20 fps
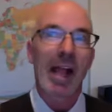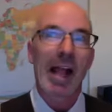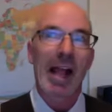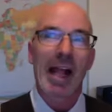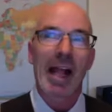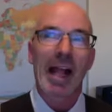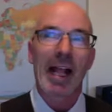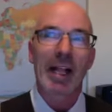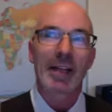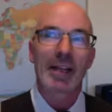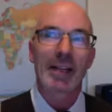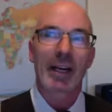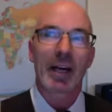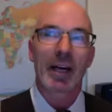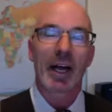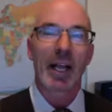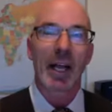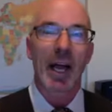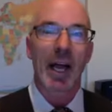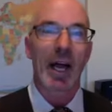And uh,
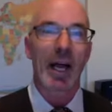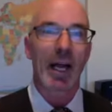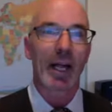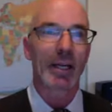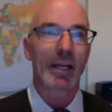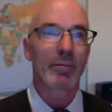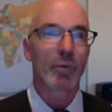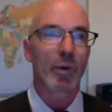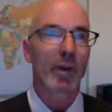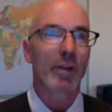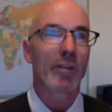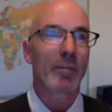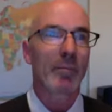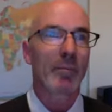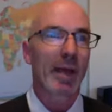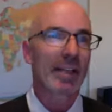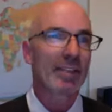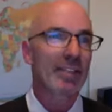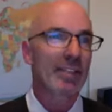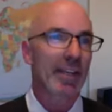I hired one of the
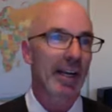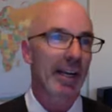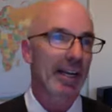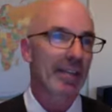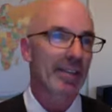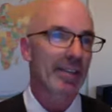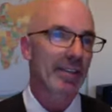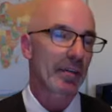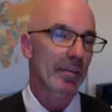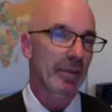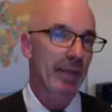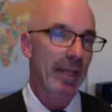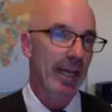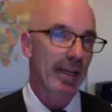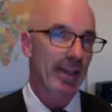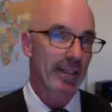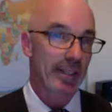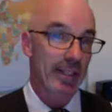best guys on the planet.